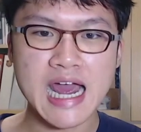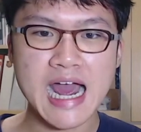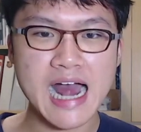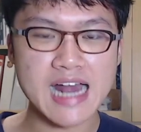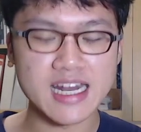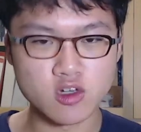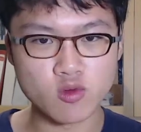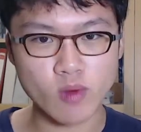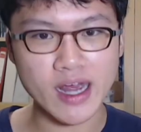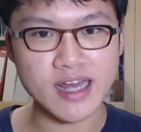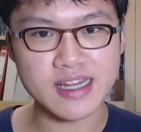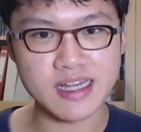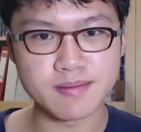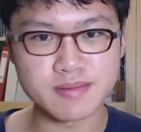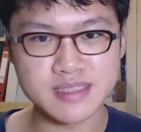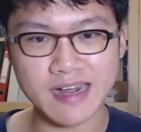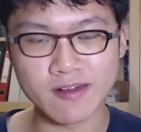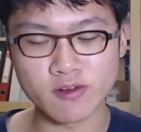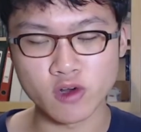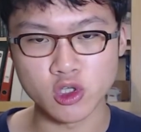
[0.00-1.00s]
and then write them
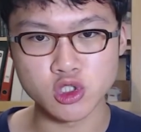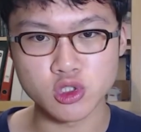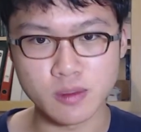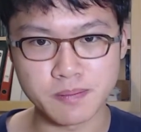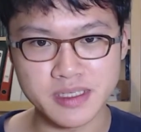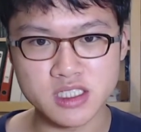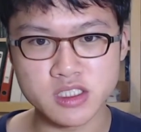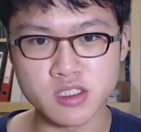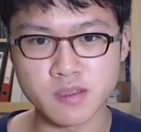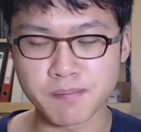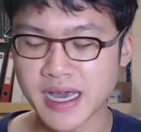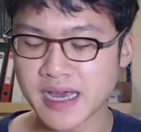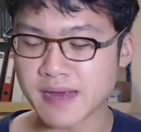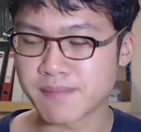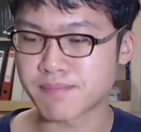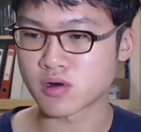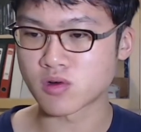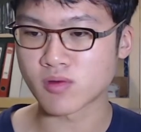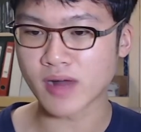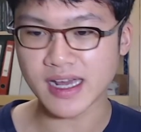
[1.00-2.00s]
down onto a piece of
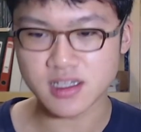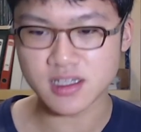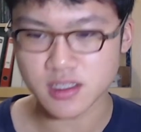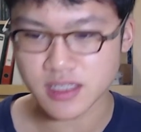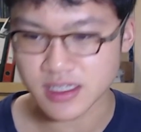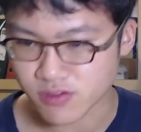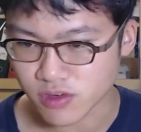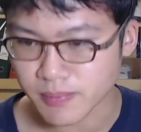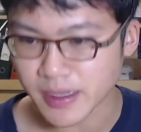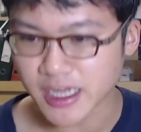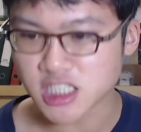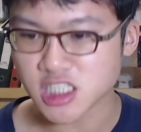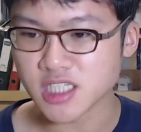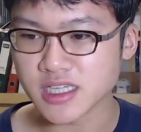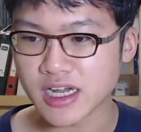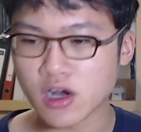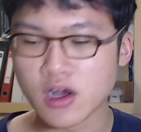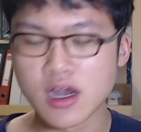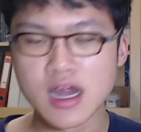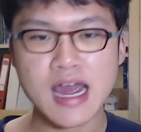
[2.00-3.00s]
paper, write the information
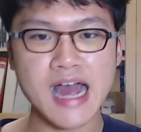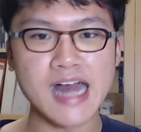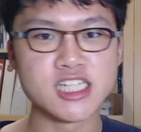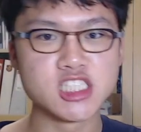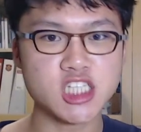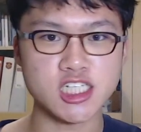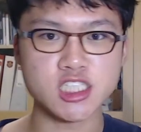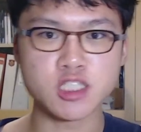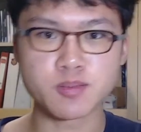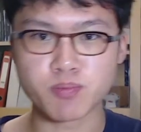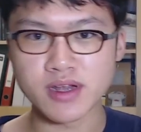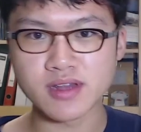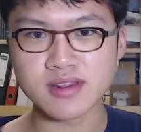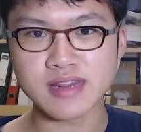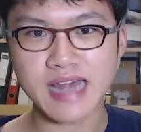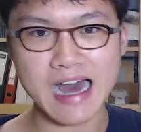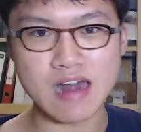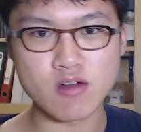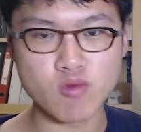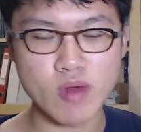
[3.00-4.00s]
there, and just bring
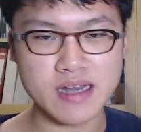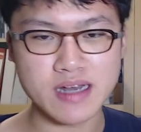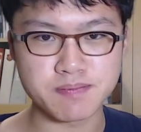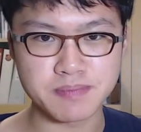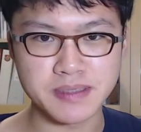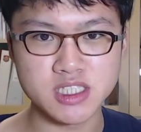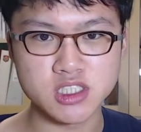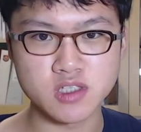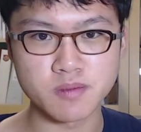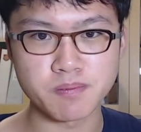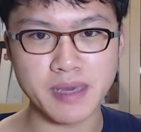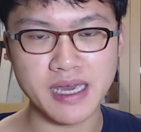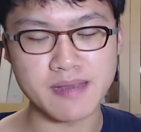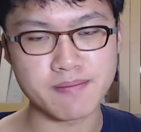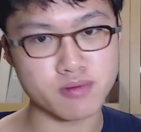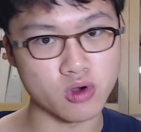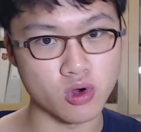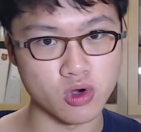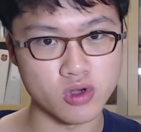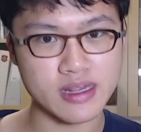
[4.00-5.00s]
that red piece of paper
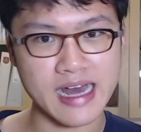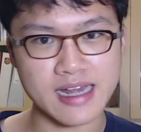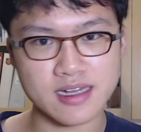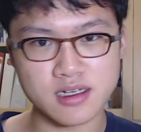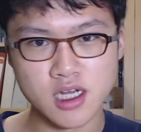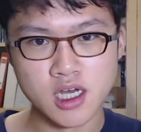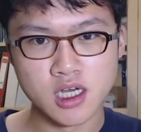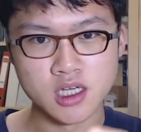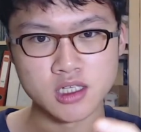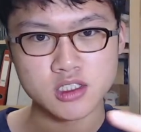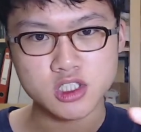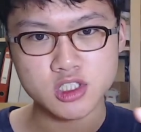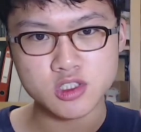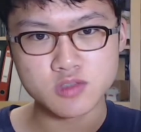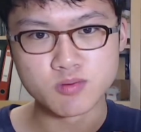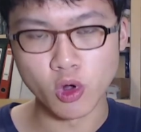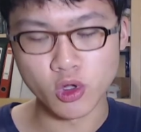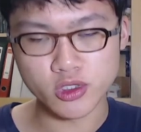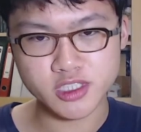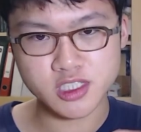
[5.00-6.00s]
or that
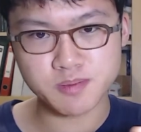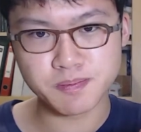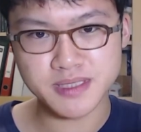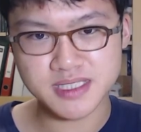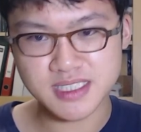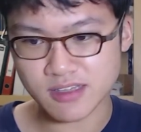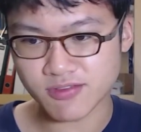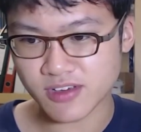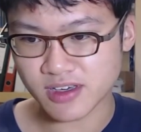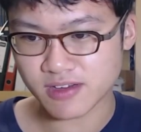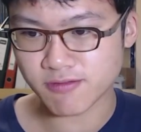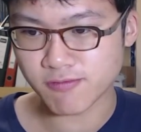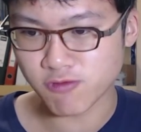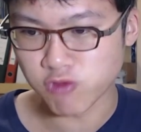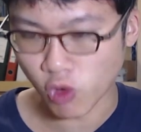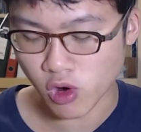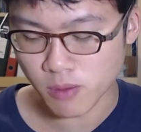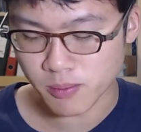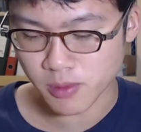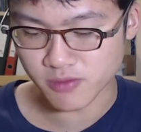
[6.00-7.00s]
small specific
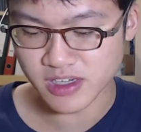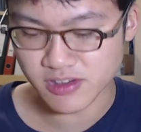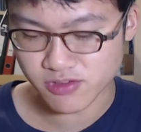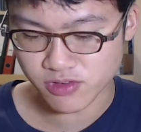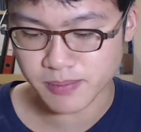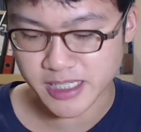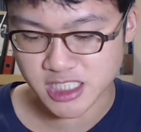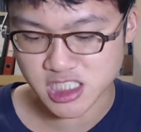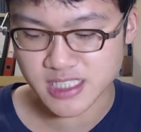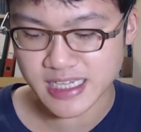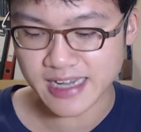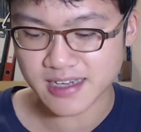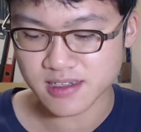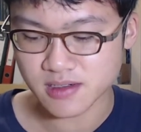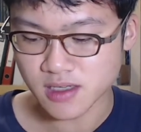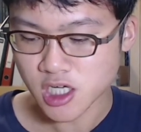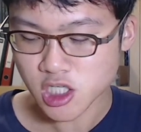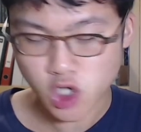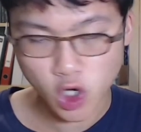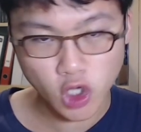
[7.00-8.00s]
form of information, that
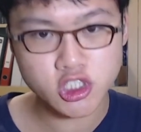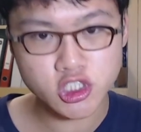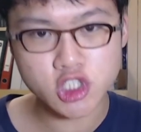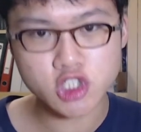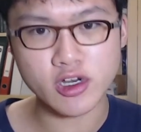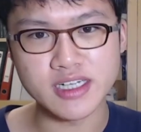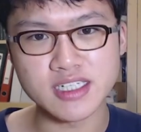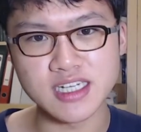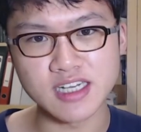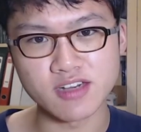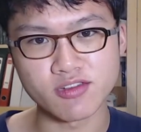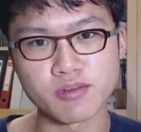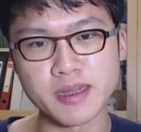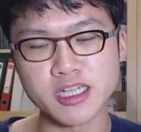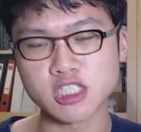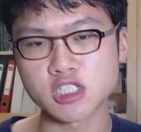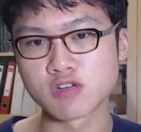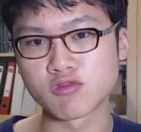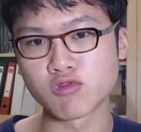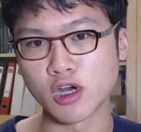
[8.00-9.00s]
concentrated
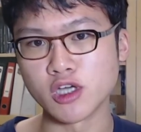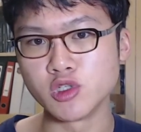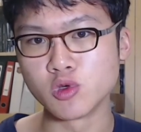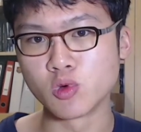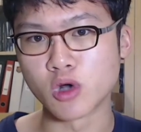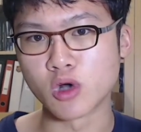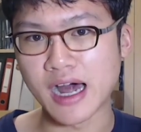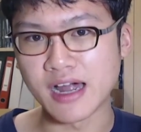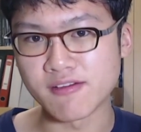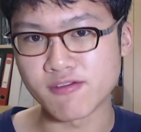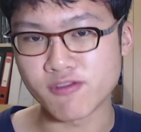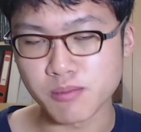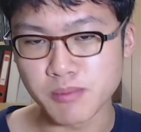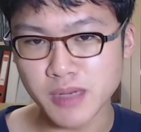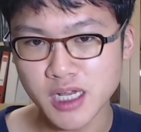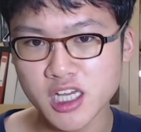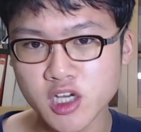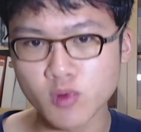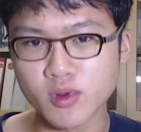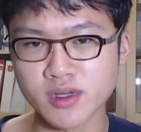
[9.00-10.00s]
information of what you were
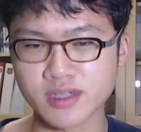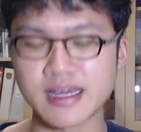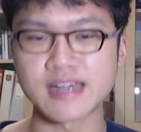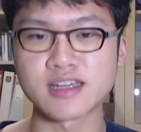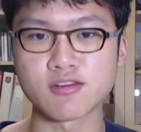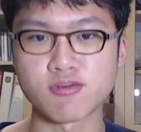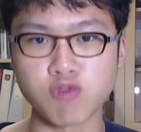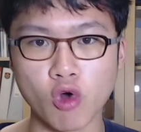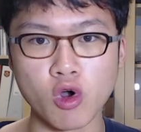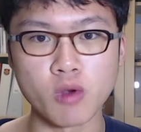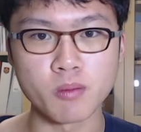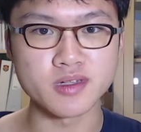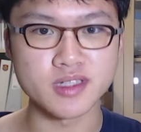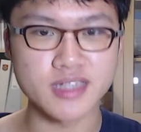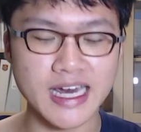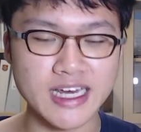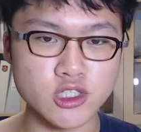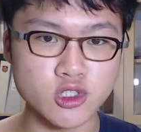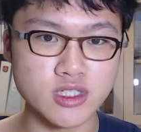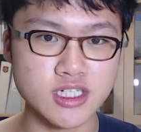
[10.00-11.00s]
unfamiliar with and the formula
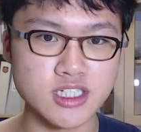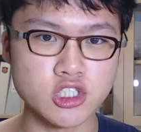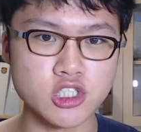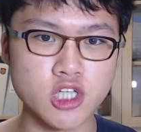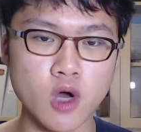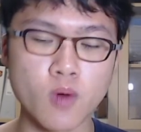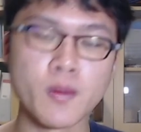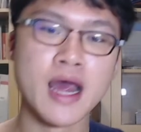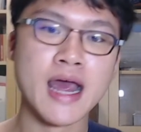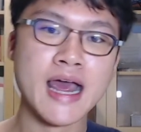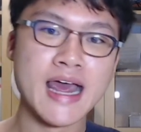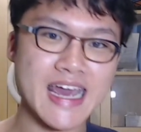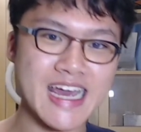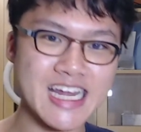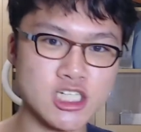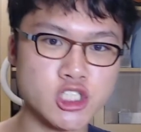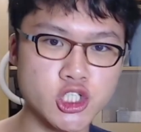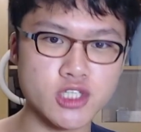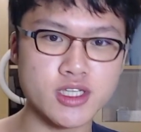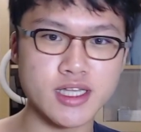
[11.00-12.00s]
that you need to know
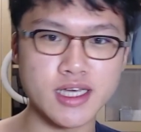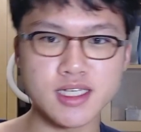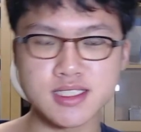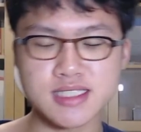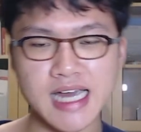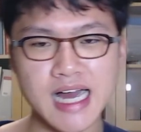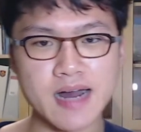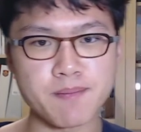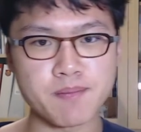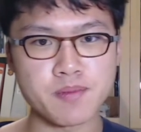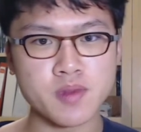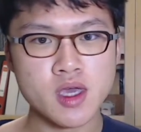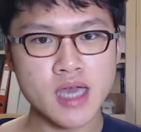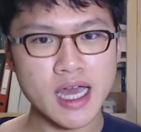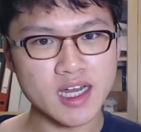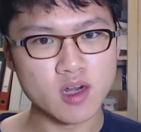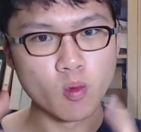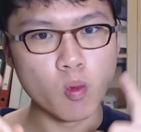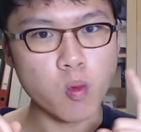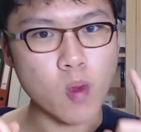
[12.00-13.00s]
into the exam.
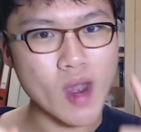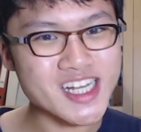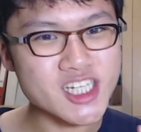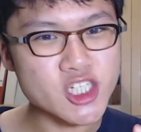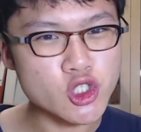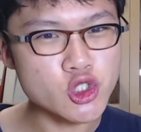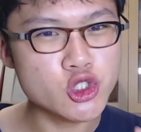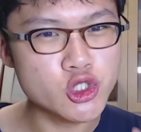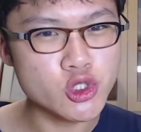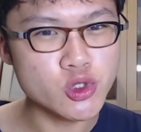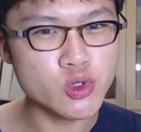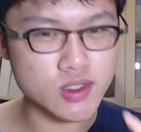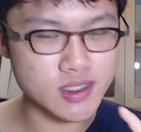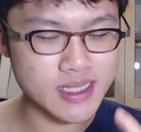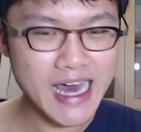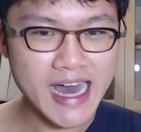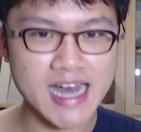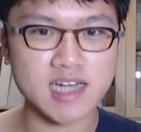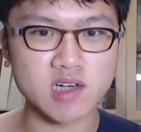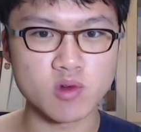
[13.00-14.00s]
And then when you do
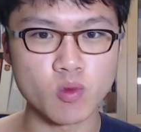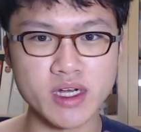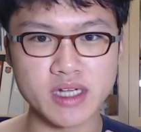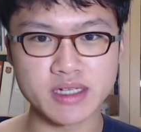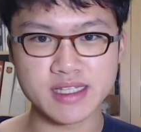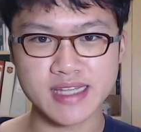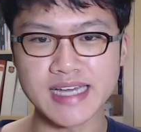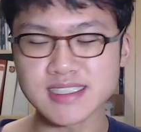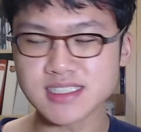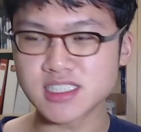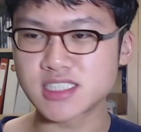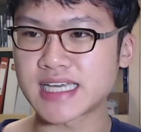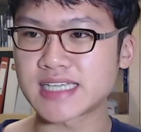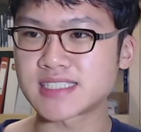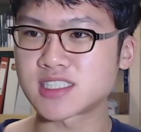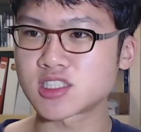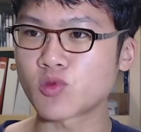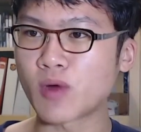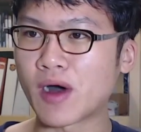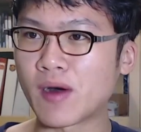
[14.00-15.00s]
that, what it then says
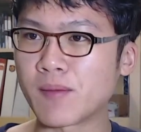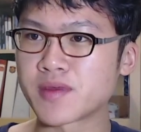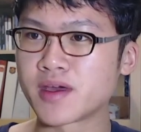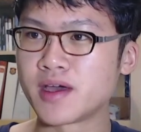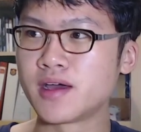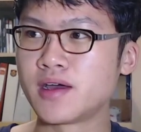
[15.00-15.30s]
is, well,